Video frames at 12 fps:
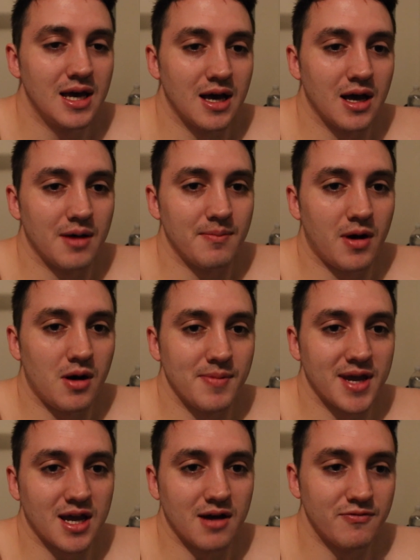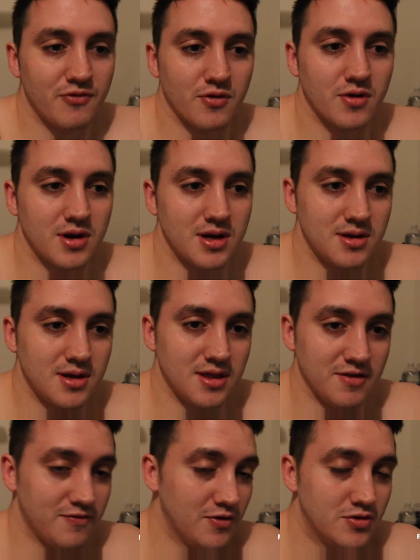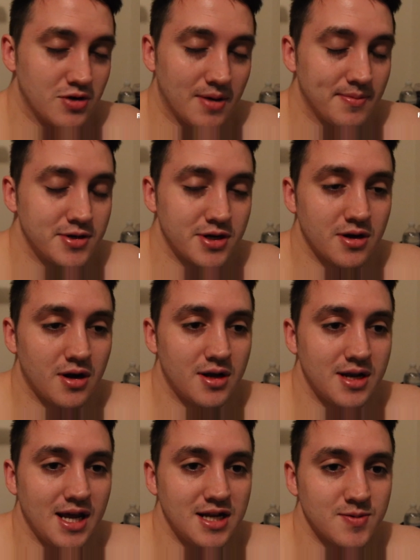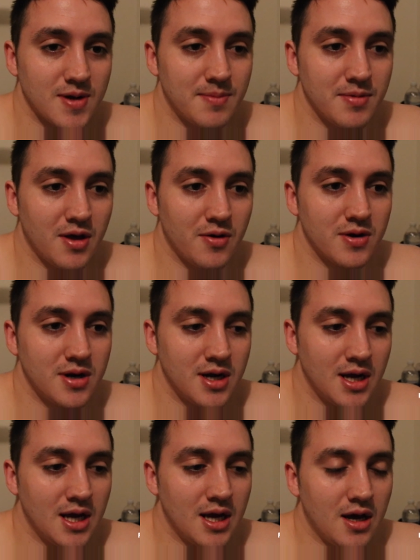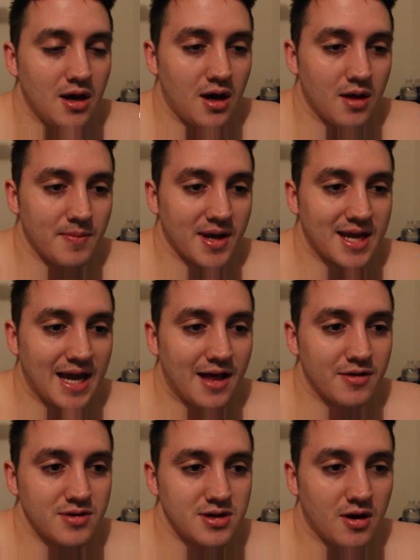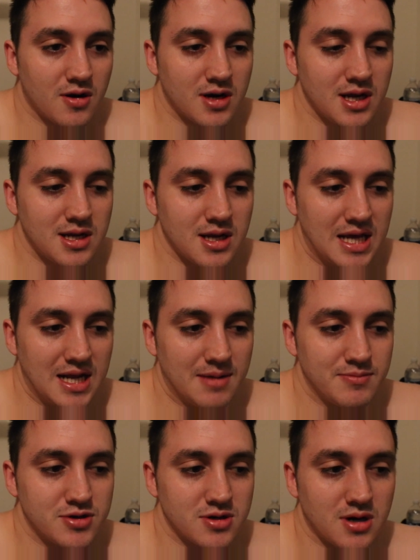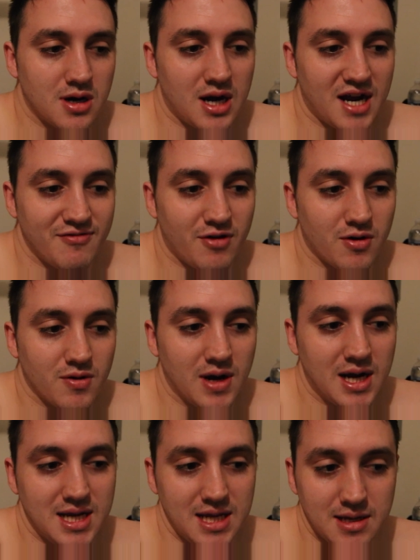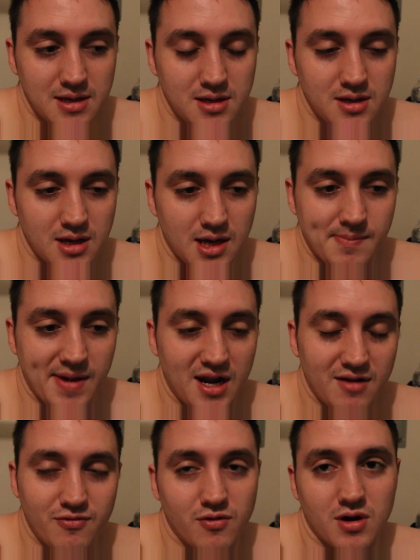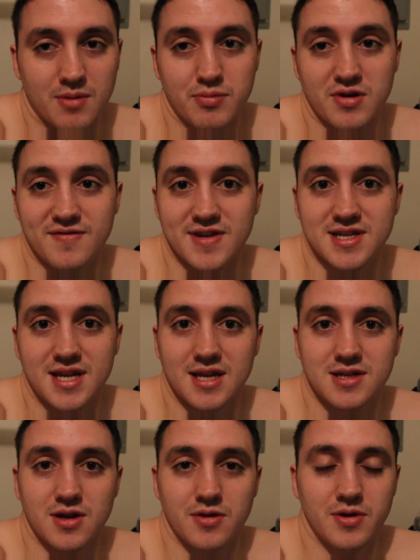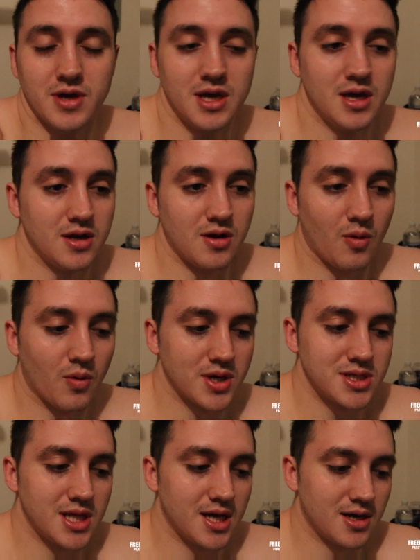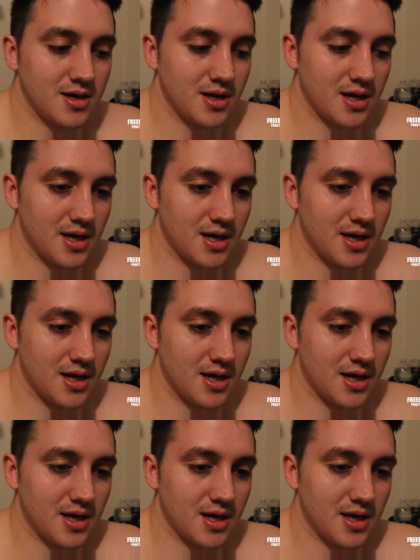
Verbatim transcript: Um, I'll make up for it in the future, I'm sure, on days when I'm lower on my calorie target, and I'm sure I've already uh, made up for it on previous days. So no worries there.